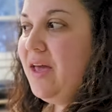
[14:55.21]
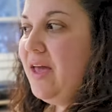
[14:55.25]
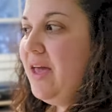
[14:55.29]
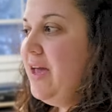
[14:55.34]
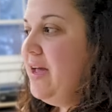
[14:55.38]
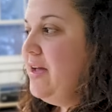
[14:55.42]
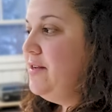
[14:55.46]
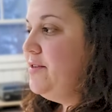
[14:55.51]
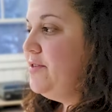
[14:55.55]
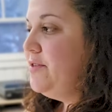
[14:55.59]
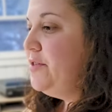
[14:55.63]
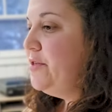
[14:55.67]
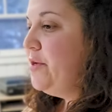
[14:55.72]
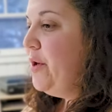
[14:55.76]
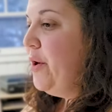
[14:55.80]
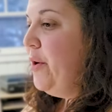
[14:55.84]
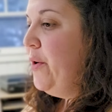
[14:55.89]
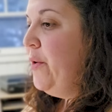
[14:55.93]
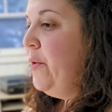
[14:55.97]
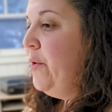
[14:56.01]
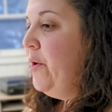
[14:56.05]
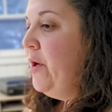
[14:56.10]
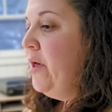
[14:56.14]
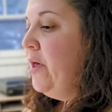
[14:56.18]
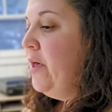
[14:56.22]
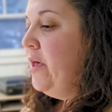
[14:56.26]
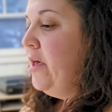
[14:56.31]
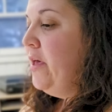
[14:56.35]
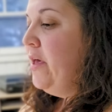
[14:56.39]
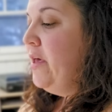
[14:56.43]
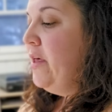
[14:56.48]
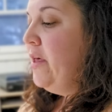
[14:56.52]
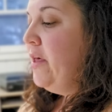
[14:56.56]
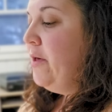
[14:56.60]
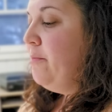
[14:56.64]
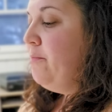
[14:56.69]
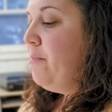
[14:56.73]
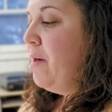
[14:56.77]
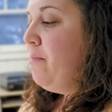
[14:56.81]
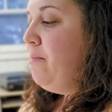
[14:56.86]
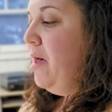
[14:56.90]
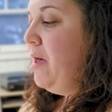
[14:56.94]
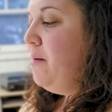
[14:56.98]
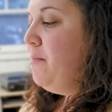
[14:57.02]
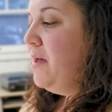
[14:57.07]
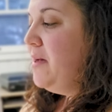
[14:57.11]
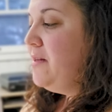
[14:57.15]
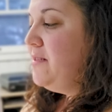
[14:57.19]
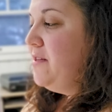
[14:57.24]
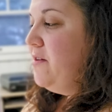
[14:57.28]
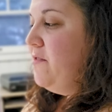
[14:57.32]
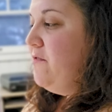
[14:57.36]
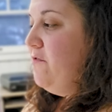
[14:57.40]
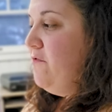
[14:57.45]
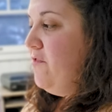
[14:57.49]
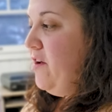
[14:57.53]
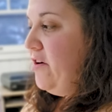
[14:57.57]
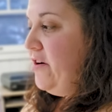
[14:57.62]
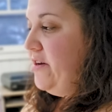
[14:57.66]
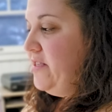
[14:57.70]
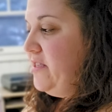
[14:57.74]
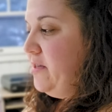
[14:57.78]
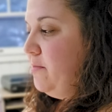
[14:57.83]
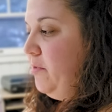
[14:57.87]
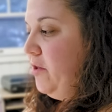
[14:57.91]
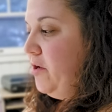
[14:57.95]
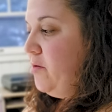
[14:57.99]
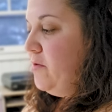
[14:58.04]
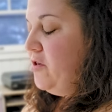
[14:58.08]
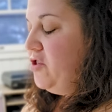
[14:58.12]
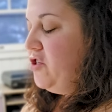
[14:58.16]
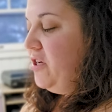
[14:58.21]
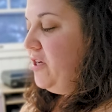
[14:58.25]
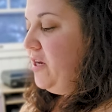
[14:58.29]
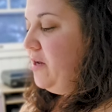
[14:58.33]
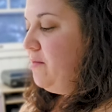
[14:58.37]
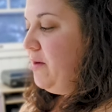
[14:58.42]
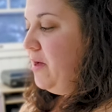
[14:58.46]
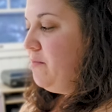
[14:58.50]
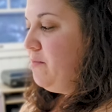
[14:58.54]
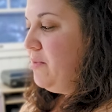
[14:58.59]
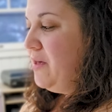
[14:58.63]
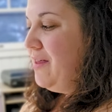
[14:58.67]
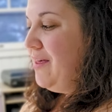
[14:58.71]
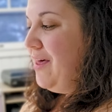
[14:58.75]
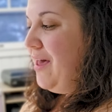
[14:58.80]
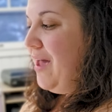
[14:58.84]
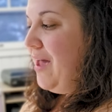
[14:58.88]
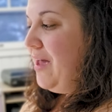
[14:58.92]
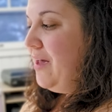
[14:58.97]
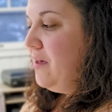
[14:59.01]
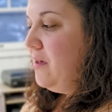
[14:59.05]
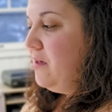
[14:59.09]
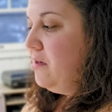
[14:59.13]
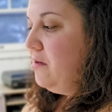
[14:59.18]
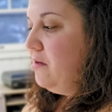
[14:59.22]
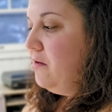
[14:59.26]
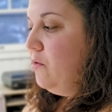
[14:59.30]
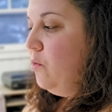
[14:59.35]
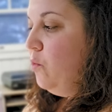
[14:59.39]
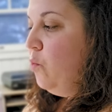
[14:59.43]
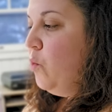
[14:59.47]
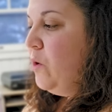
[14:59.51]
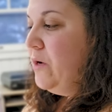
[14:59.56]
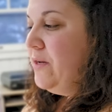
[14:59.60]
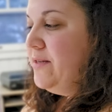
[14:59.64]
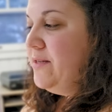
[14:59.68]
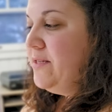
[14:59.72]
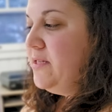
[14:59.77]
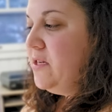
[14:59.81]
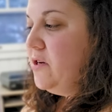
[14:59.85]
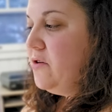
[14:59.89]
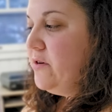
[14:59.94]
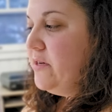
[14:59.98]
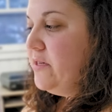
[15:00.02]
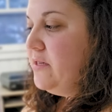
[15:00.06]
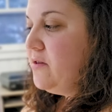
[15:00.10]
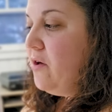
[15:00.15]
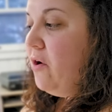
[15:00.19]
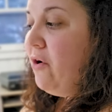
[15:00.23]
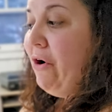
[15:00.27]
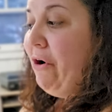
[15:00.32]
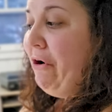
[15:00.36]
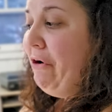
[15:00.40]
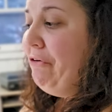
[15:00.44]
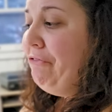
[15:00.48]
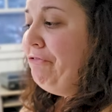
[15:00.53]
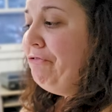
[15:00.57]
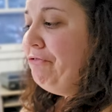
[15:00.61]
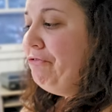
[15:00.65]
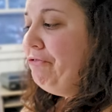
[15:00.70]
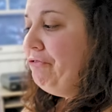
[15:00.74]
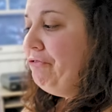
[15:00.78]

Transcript: And so my mom has a very similar machine. It might be like one series off.